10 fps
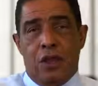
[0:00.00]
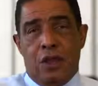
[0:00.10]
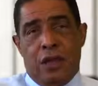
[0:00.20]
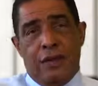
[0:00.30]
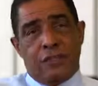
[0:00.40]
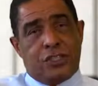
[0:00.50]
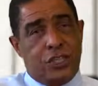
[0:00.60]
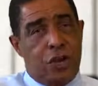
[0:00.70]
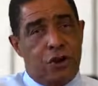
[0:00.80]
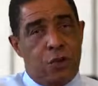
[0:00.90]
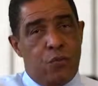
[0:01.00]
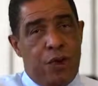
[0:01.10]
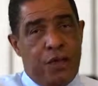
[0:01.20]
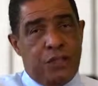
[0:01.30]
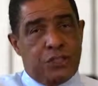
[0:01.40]
You'll have a
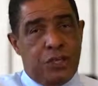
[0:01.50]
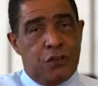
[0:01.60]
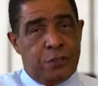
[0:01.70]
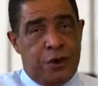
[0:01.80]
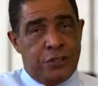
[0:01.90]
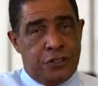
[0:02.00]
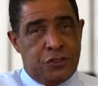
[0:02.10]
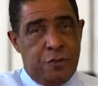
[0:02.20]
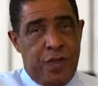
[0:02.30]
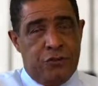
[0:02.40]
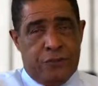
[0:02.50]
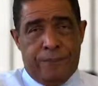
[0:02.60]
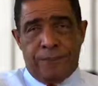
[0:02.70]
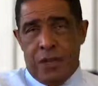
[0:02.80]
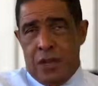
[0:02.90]
CRM-ready sales process
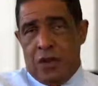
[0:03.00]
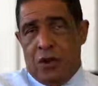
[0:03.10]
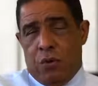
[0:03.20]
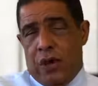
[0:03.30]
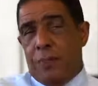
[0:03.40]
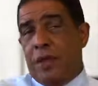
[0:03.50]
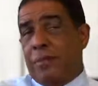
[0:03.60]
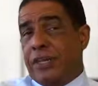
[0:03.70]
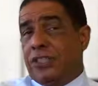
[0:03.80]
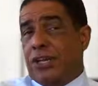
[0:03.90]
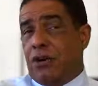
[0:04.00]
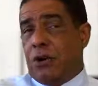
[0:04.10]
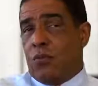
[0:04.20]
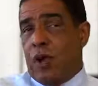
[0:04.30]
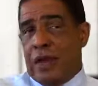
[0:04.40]
manual. Now what I mean by
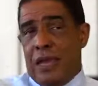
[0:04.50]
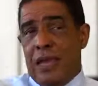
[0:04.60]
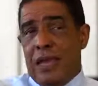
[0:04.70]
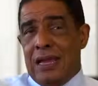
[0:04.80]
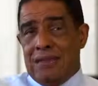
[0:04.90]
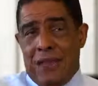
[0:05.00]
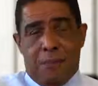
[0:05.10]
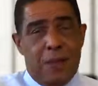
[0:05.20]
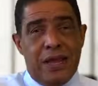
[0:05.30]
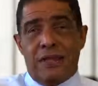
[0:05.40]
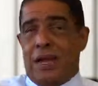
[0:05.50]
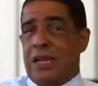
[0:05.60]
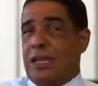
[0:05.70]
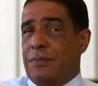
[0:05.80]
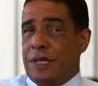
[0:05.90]
CRM-ready, take my
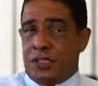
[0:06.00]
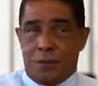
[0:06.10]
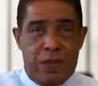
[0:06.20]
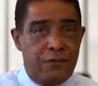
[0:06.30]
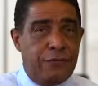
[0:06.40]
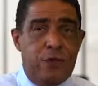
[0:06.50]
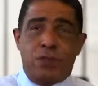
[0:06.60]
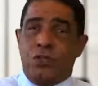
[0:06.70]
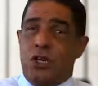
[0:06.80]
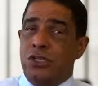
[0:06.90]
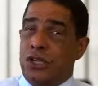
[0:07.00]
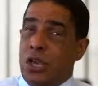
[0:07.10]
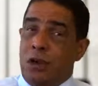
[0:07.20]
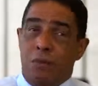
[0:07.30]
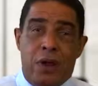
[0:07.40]
documents, my flowcharts,
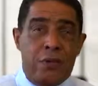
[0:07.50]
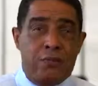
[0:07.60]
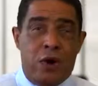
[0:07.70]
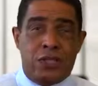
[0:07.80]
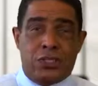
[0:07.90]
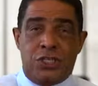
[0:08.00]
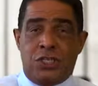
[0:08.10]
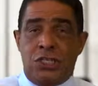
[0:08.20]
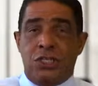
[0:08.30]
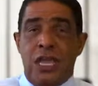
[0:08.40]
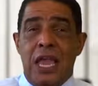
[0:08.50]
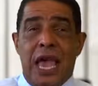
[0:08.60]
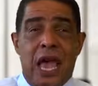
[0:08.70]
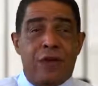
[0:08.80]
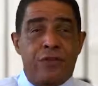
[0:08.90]
my processes
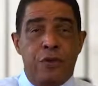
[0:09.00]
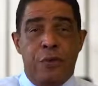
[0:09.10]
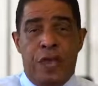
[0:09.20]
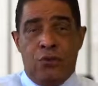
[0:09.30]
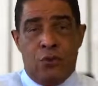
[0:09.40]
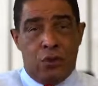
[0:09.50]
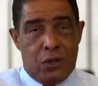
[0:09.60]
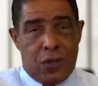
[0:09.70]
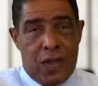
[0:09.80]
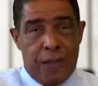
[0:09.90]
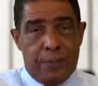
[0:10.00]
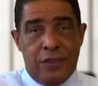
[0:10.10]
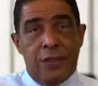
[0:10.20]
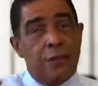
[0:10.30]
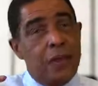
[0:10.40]
out of the manual, copy
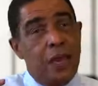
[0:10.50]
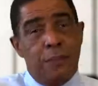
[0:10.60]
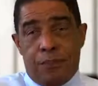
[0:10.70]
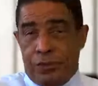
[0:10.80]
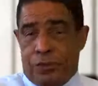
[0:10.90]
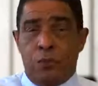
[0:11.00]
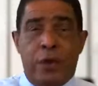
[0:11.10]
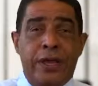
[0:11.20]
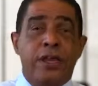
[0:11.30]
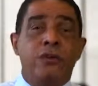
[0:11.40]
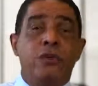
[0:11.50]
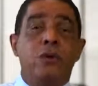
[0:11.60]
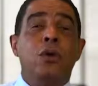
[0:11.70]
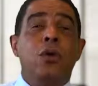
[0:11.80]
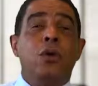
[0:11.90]
them, and put them right
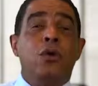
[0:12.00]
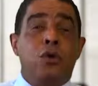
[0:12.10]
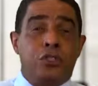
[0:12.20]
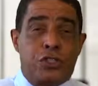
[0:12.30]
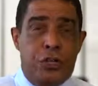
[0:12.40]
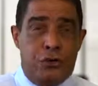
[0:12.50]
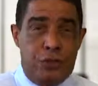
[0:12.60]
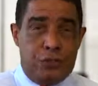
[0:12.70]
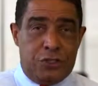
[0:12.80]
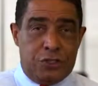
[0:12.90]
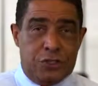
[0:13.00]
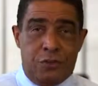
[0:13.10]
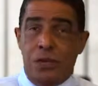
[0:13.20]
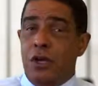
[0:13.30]
into your CRM system.